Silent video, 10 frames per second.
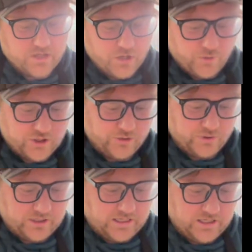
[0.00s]
what you will
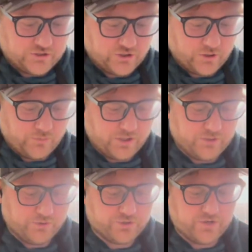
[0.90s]
eat or what you will
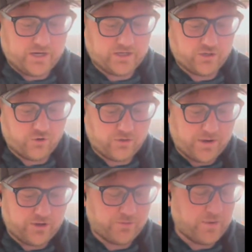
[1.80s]
drink, nor about
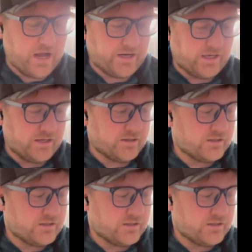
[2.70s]
your body.